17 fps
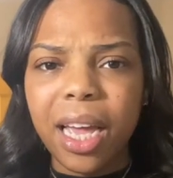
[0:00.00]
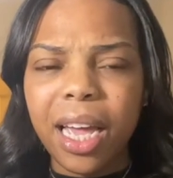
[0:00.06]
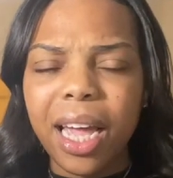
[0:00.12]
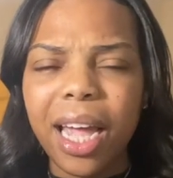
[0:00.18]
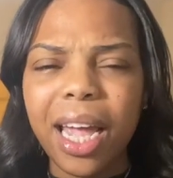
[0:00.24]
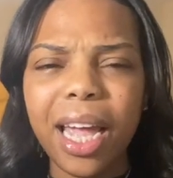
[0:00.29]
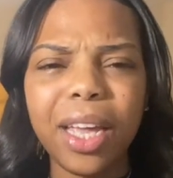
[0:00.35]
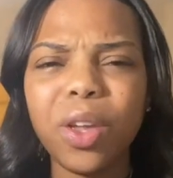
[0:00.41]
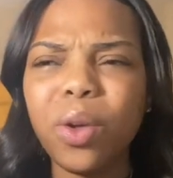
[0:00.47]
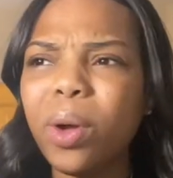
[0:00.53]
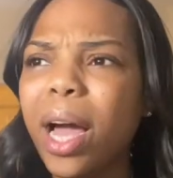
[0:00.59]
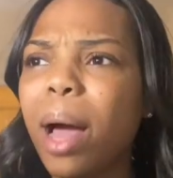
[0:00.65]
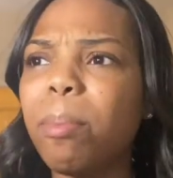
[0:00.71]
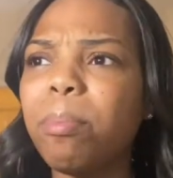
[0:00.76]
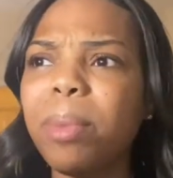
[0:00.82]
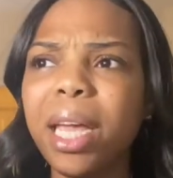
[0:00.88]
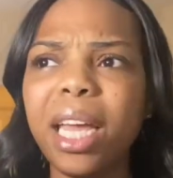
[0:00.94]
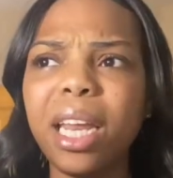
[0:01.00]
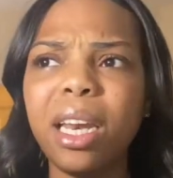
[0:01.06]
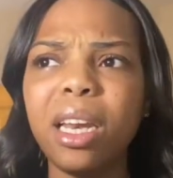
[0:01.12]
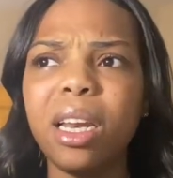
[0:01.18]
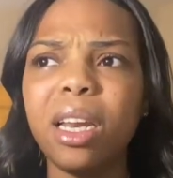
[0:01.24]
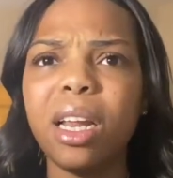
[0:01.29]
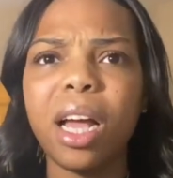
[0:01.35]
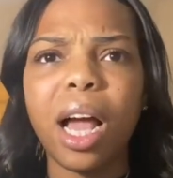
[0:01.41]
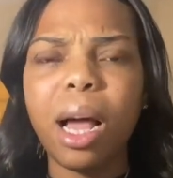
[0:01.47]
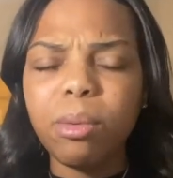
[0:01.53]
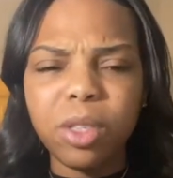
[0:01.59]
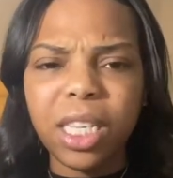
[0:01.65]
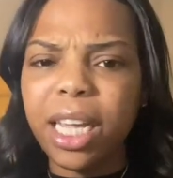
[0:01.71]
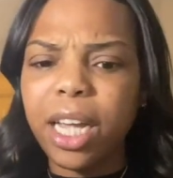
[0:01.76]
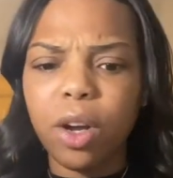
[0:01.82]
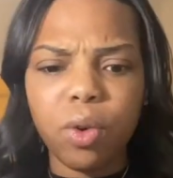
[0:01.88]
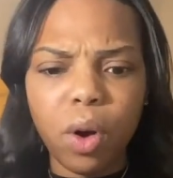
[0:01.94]
And you got men, I'm
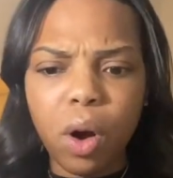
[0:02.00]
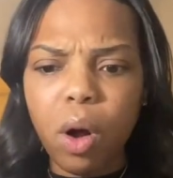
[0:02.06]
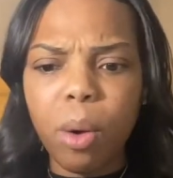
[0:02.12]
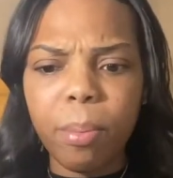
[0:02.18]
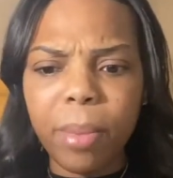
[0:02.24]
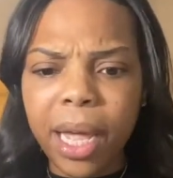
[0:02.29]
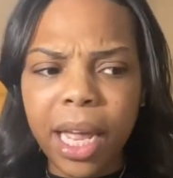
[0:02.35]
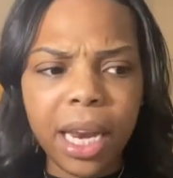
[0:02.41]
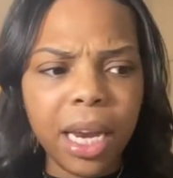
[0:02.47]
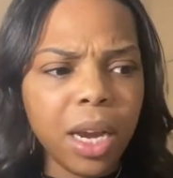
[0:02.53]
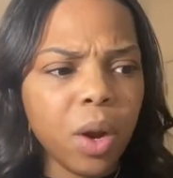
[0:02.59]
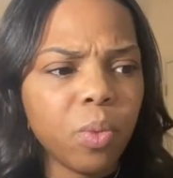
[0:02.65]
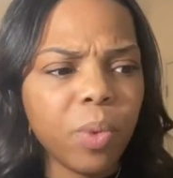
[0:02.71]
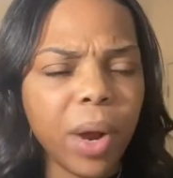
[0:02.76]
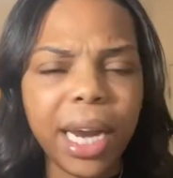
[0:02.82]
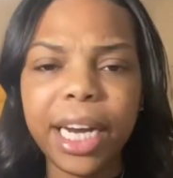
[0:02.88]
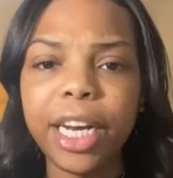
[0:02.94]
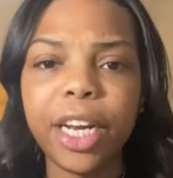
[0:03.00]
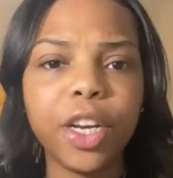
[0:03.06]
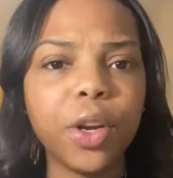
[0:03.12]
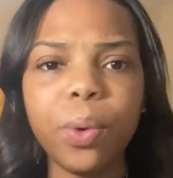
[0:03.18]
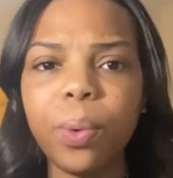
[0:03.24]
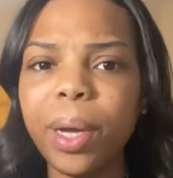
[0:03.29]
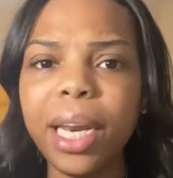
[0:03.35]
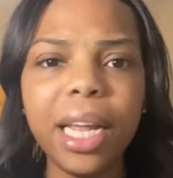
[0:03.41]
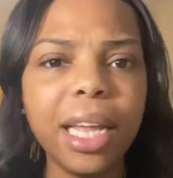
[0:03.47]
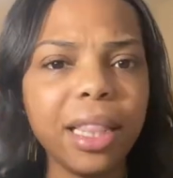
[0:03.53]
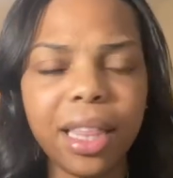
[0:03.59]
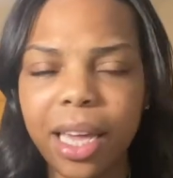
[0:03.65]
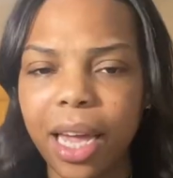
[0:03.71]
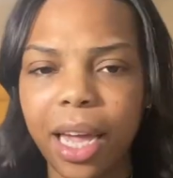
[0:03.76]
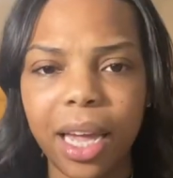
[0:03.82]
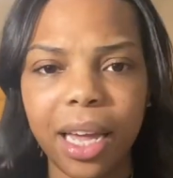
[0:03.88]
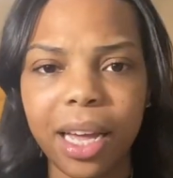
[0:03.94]
seeing grown men ready to do
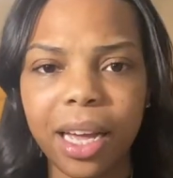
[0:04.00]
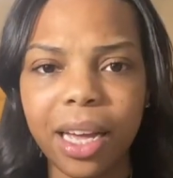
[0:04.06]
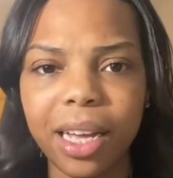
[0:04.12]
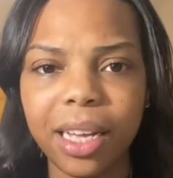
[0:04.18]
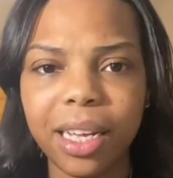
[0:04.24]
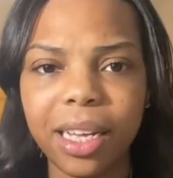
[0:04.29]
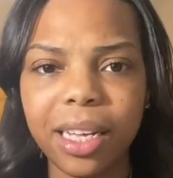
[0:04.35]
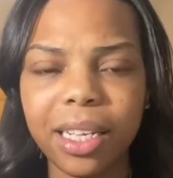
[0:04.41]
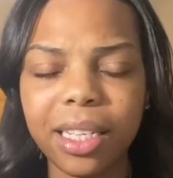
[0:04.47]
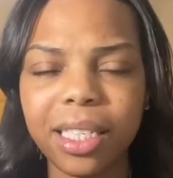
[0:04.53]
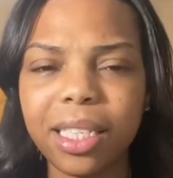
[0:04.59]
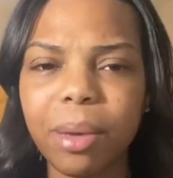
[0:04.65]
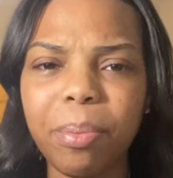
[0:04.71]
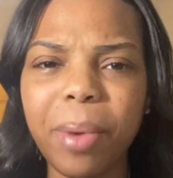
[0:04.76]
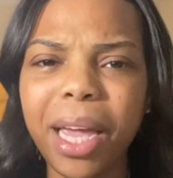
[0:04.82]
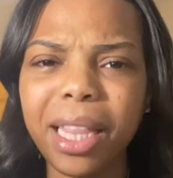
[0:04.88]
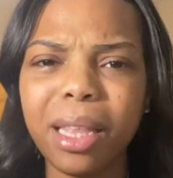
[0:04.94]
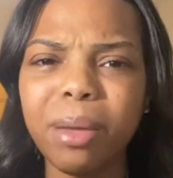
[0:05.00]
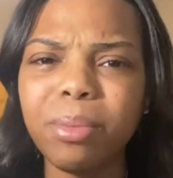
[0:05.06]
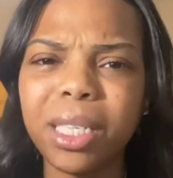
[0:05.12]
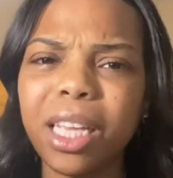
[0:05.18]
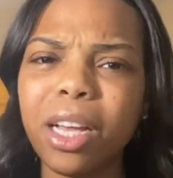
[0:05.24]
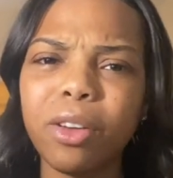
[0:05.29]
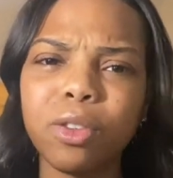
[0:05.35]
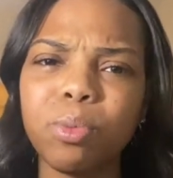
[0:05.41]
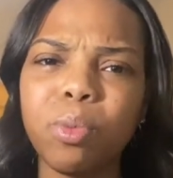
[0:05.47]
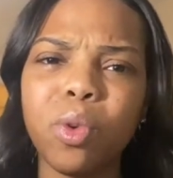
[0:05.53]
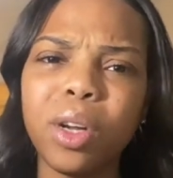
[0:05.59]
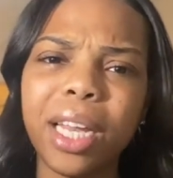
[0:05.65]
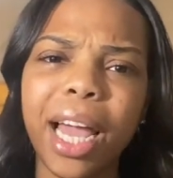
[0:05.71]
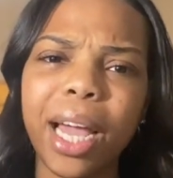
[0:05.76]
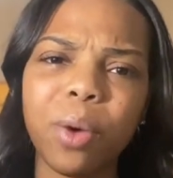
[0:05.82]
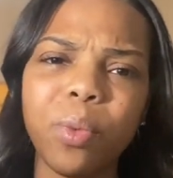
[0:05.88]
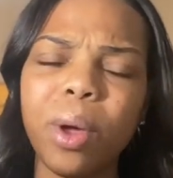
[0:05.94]
anything to make themselves more
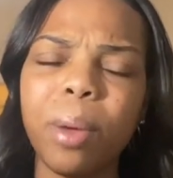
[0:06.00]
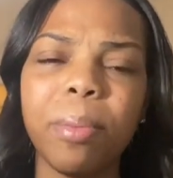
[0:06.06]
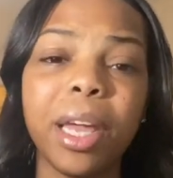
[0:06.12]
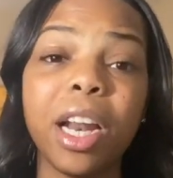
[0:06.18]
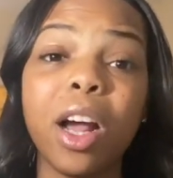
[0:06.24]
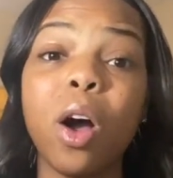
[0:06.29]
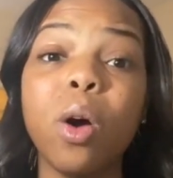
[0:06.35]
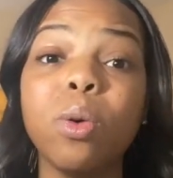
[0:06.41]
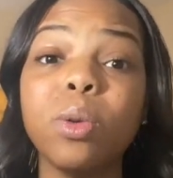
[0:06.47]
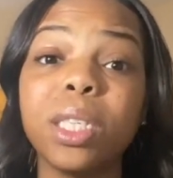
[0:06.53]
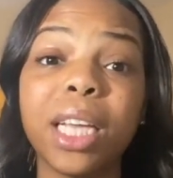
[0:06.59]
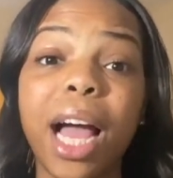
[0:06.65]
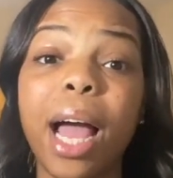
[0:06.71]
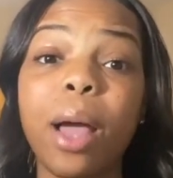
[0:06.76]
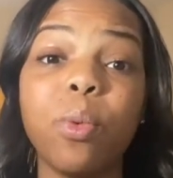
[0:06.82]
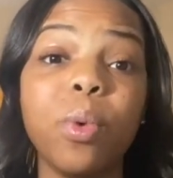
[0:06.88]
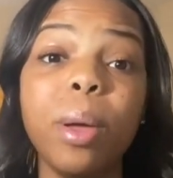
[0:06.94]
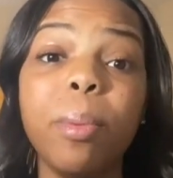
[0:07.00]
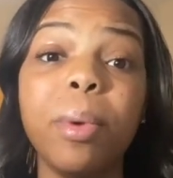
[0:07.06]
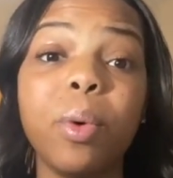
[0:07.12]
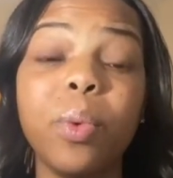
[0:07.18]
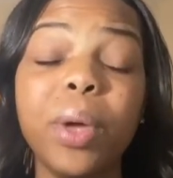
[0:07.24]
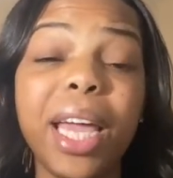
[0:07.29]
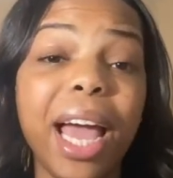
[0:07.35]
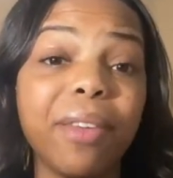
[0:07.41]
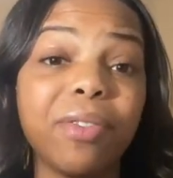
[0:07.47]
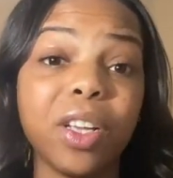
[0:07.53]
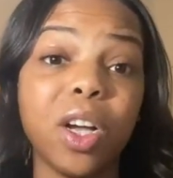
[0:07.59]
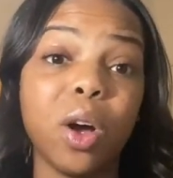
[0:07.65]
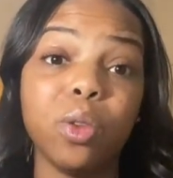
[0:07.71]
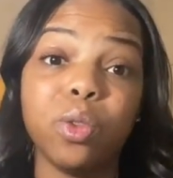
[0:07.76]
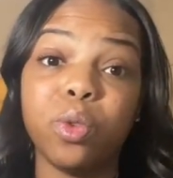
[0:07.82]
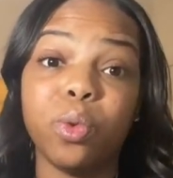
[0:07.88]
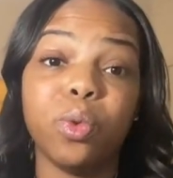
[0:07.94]
like women. Whole time, women, we have to go
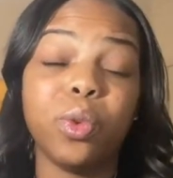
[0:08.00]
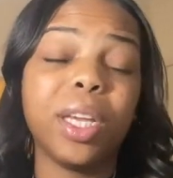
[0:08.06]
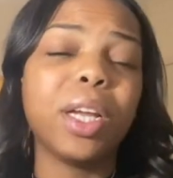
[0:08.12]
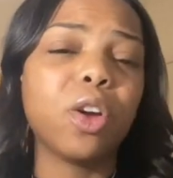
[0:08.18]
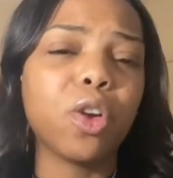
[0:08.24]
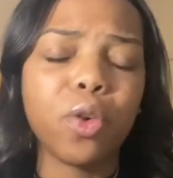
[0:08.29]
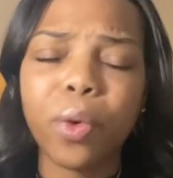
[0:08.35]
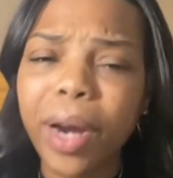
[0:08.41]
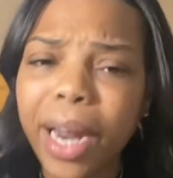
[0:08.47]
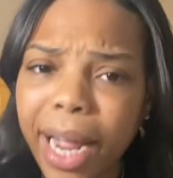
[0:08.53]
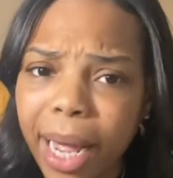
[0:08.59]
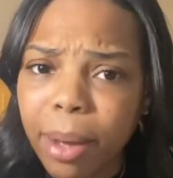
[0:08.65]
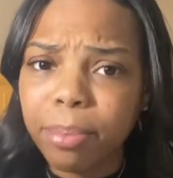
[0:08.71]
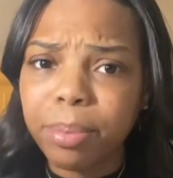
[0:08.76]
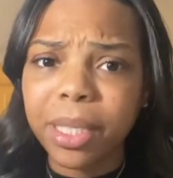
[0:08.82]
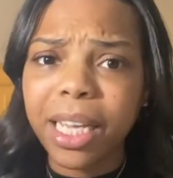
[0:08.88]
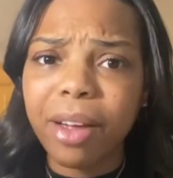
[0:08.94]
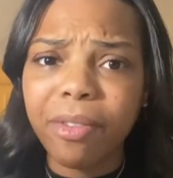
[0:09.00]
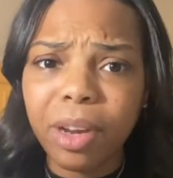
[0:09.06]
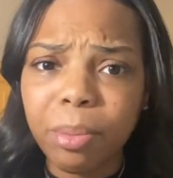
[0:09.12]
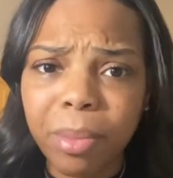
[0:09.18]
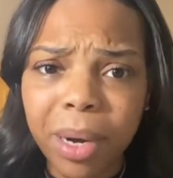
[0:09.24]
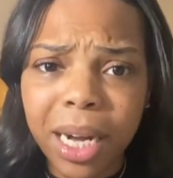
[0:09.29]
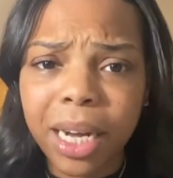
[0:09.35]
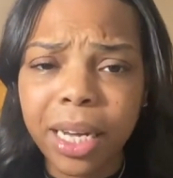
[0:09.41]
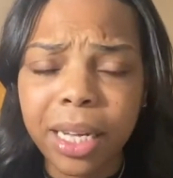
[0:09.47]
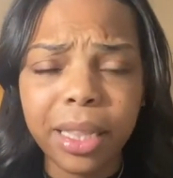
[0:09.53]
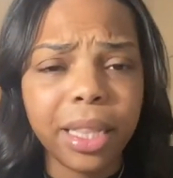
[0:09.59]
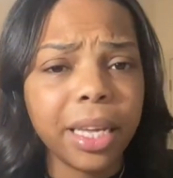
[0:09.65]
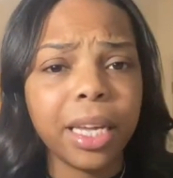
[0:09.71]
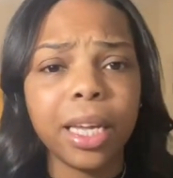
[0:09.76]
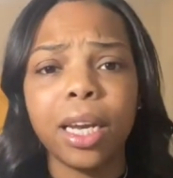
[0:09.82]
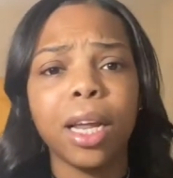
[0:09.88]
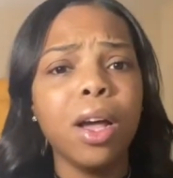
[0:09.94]
through cramps every month
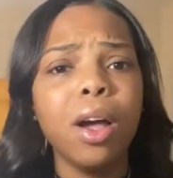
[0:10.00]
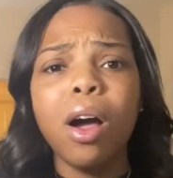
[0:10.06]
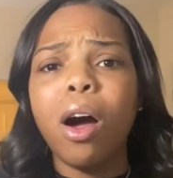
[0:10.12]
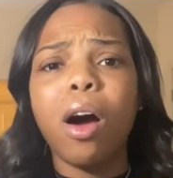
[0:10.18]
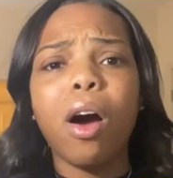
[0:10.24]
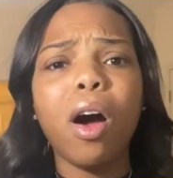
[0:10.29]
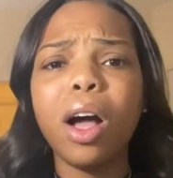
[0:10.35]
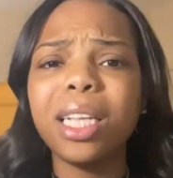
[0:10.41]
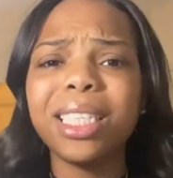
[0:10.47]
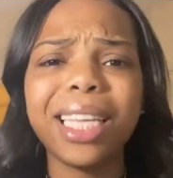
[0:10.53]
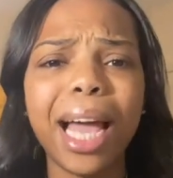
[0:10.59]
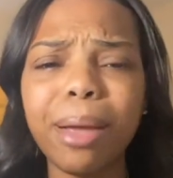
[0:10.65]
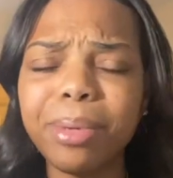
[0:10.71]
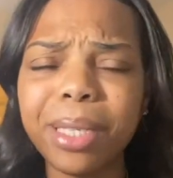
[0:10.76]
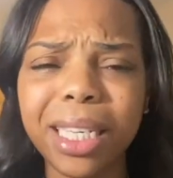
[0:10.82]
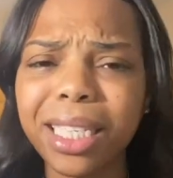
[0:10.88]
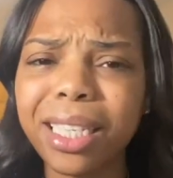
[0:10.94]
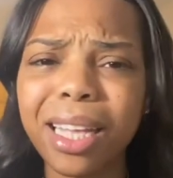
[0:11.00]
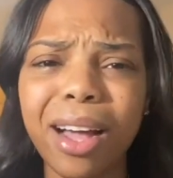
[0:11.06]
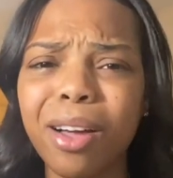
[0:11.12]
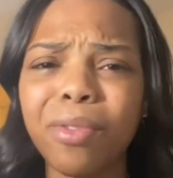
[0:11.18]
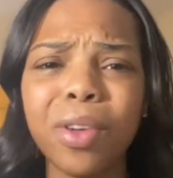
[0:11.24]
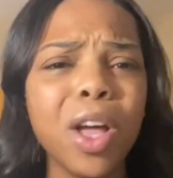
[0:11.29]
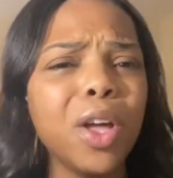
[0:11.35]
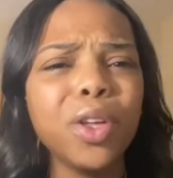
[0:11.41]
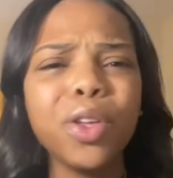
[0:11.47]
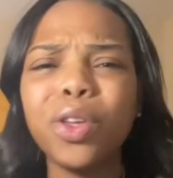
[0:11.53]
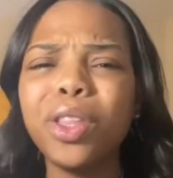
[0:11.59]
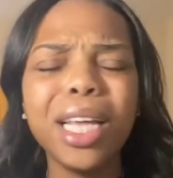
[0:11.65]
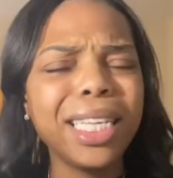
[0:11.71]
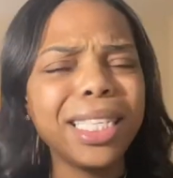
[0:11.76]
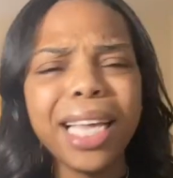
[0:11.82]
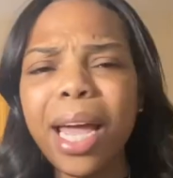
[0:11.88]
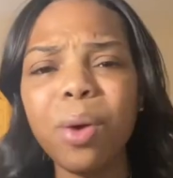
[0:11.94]
and all types of stuff.
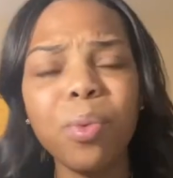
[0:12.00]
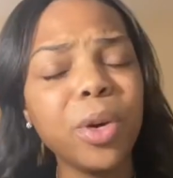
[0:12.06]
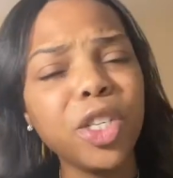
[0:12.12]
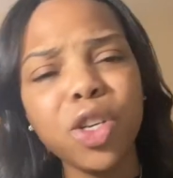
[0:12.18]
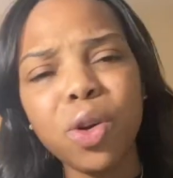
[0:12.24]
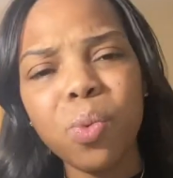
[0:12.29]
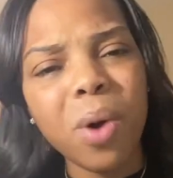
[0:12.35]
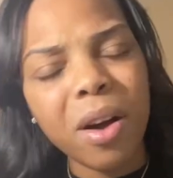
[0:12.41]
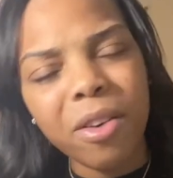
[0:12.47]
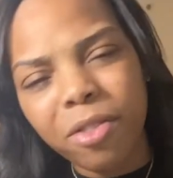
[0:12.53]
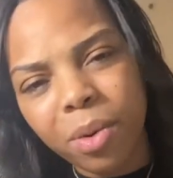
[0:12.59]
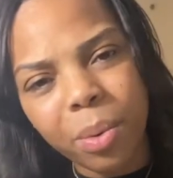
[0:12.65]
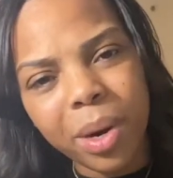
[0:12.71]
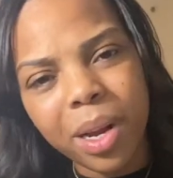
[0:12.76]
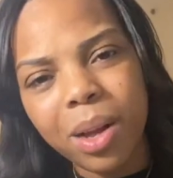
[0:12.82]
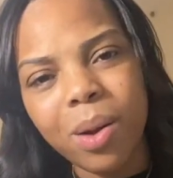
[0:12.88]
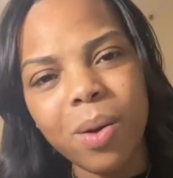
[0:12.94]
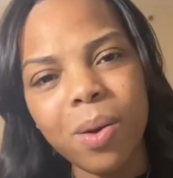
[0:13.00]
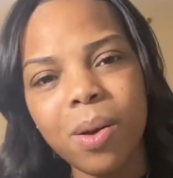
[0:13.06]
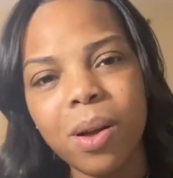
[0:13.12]
This ain't what you want for real.